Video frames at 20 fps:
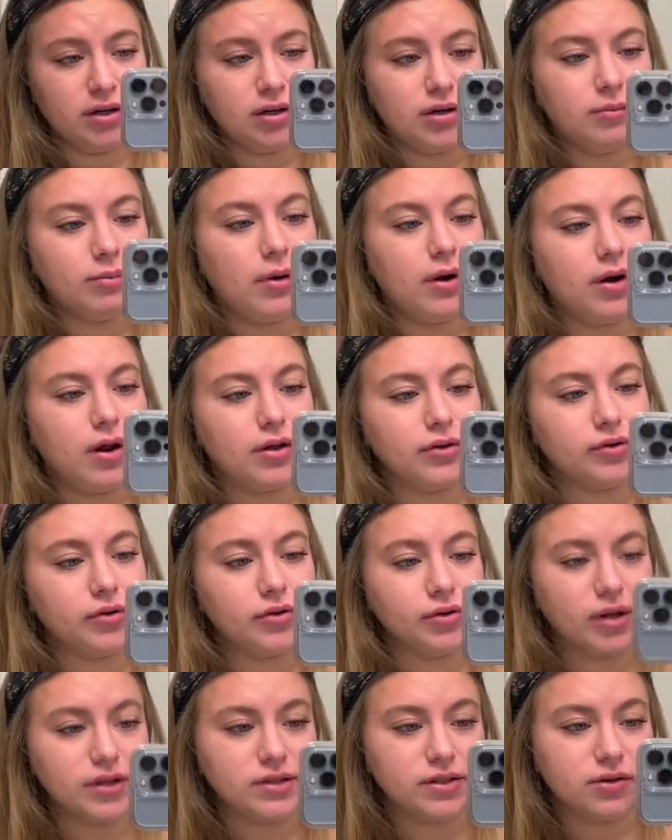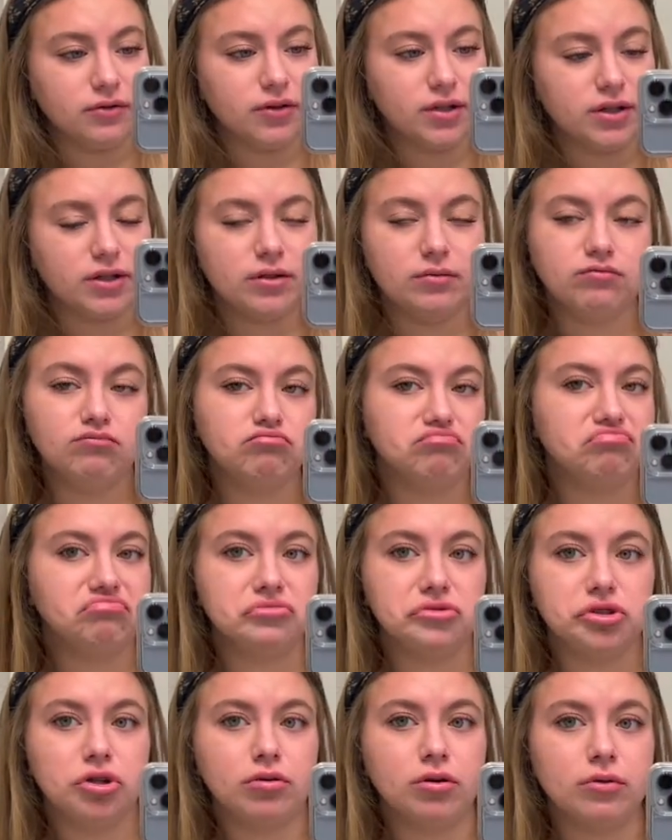but not the rest of it.
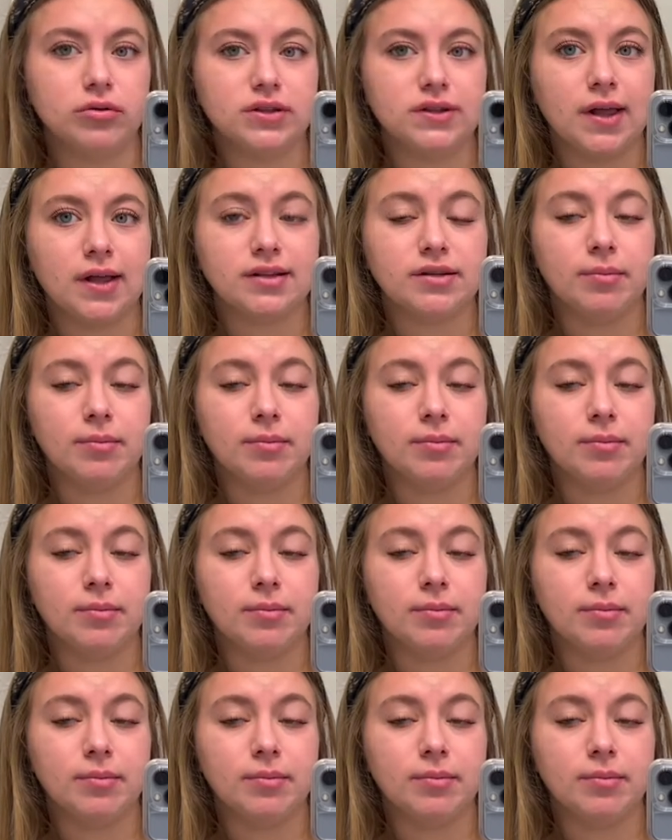Don't know what that's